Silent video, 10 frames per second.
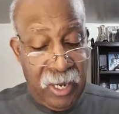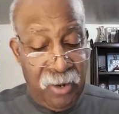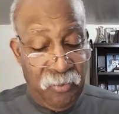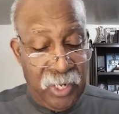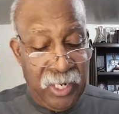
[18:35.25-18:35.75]

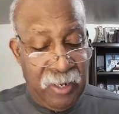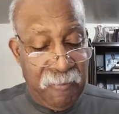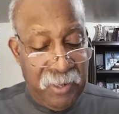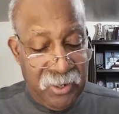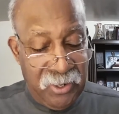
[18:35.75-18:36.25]
I went
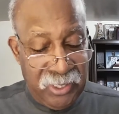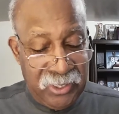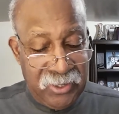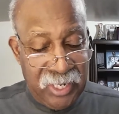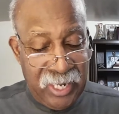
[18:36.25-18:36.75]
in
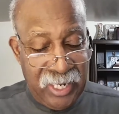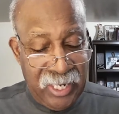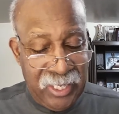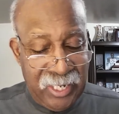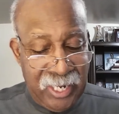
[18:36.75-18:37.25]
bitterness, okay,
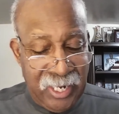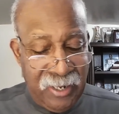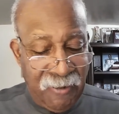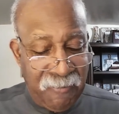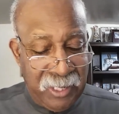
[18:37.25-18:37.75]
in the
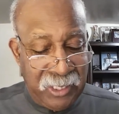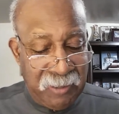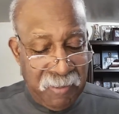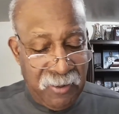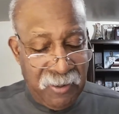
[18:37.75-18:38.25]
heat of my
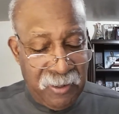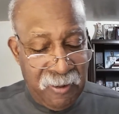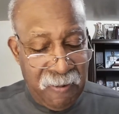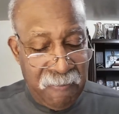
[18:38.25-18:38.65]
spirit,